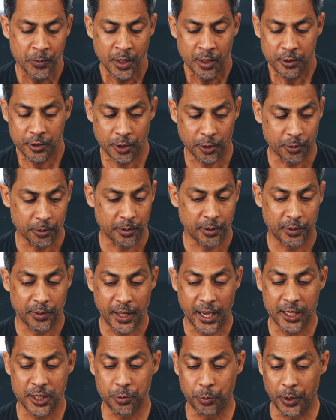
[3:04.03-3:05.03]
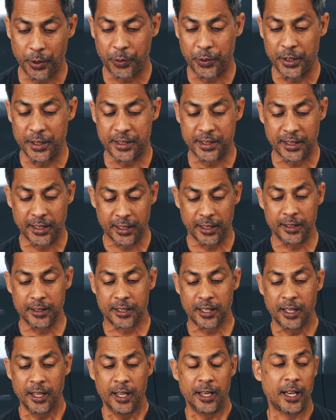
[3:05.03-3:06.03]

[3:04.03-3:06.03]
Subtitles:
So that's what this is.